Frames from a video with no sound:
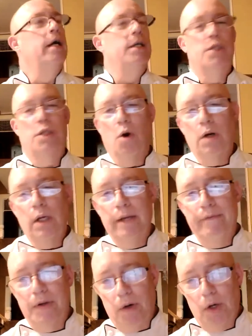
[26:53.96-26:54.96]
it's your
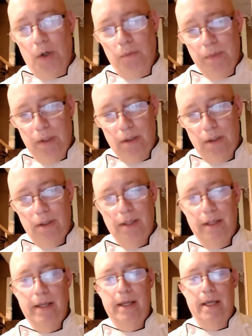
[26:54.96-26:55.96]
living room.
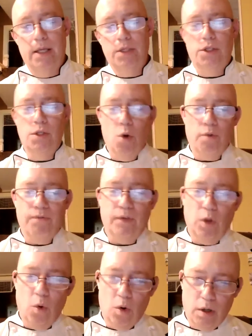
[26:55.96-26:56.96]
It's your
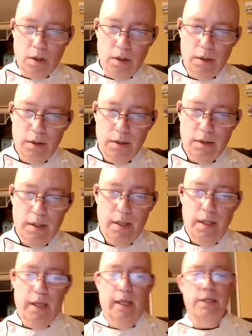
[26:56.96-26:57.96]
floor.
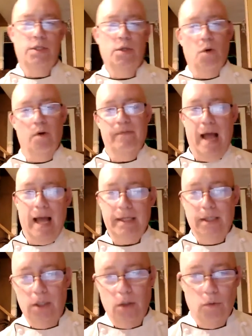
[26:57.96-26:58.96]
It's your
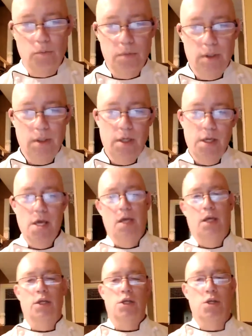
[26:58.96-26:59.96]
vacuum.
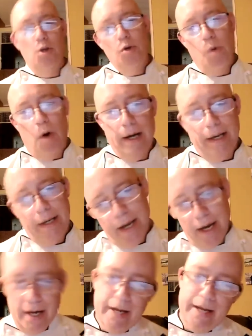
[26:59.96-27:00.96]
You want it
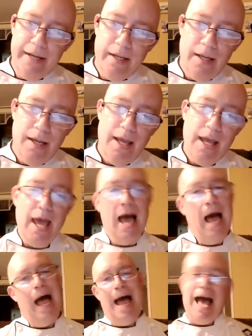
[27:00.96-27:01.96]
done.
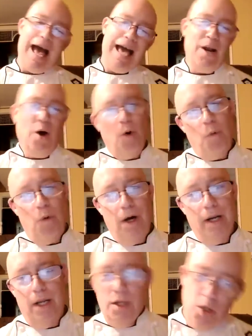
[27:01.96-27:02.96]
I don't
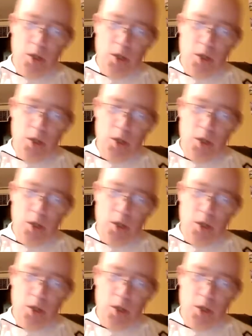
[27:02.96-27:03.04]
want to